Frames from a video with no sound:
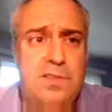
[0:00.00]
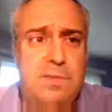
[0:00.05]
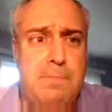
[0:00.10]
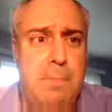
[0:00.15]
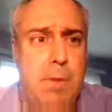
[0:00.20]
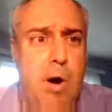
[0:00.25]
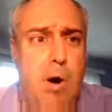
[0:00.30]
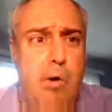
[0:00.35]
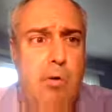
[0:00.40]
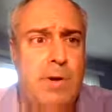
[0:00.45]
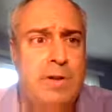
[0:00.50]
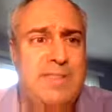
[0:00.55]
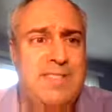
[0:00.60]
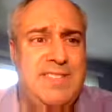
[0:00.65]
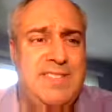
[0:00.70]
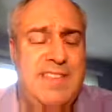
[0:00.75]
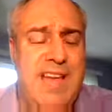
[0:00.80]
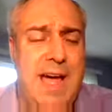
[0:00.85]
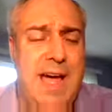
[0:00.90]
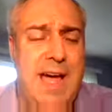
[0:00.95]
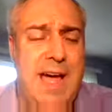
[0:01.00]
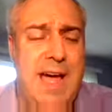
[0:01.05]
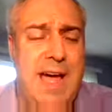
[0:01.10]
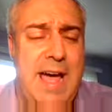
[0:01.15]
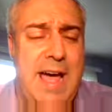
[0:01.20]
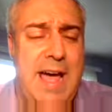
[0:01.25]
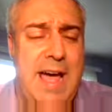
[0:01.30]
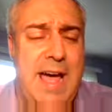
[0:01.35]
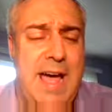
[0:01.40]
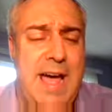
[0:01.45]
Tomorrow and
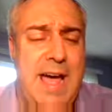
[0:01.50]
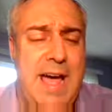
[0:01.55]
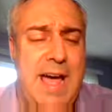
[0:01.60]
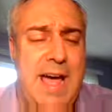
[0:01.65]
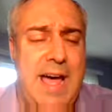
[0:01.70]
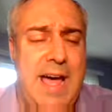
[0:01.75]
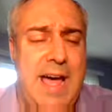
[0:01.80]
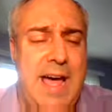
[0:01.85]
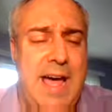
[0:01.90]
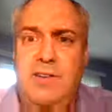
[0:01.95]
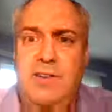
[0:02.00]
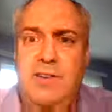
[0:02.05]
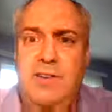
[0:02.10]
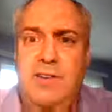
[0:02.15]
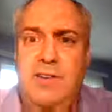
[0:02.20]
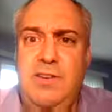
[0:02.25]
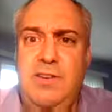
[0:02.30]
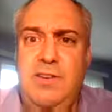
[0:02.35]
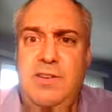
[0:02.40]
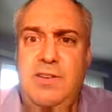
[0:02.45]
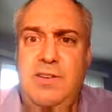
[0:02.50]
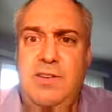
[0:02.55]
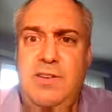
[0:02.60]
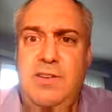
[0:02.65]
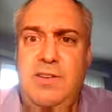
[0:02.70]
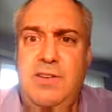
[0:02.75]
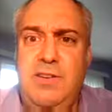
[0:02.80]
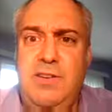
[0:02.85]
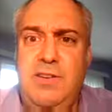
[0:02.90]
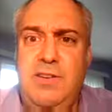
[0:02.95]
Saturday, because we
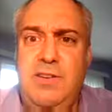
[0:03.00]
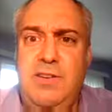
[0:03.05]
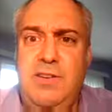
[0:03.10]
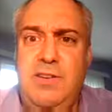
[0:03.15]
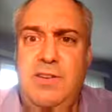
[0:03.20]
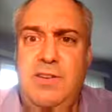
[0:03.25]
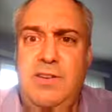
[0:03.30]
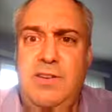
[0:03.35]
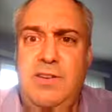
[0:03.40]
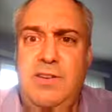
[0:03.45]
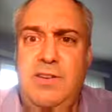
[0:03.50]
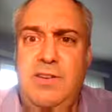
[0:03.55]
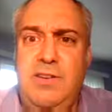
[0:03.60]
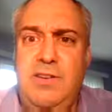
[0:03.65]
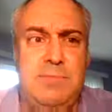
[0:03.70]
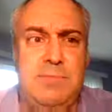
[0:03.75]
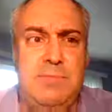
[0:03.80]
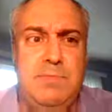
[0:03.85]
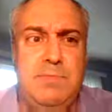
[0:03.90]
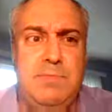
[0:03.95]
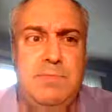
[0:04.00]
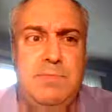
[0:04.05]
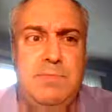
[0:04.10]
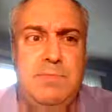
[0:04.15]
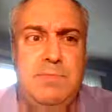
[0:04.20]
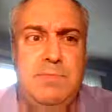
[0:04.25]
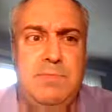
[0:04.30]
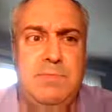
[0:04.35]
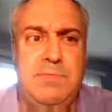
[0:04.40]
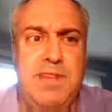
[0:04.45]
are going to do another
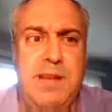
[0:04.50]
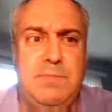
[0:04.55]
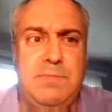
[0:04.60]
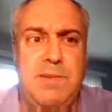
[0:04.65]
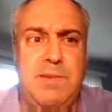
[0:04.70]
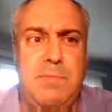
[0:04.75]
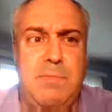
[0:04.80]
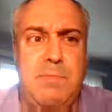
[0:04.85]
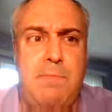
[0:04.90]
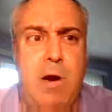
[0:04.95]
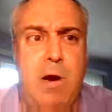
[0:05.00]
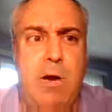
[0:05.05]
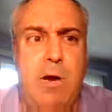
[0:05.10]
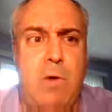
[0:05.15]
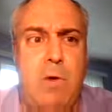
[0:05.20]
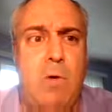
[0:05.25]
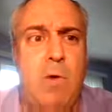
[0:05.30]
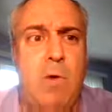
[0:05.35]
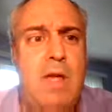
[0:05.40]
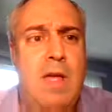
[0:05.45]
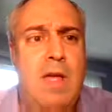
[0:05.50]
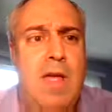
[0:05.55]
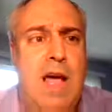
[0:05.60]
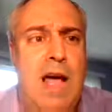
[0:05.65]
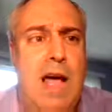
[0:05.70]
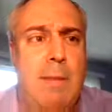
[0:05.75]
session at the same time tomorrow.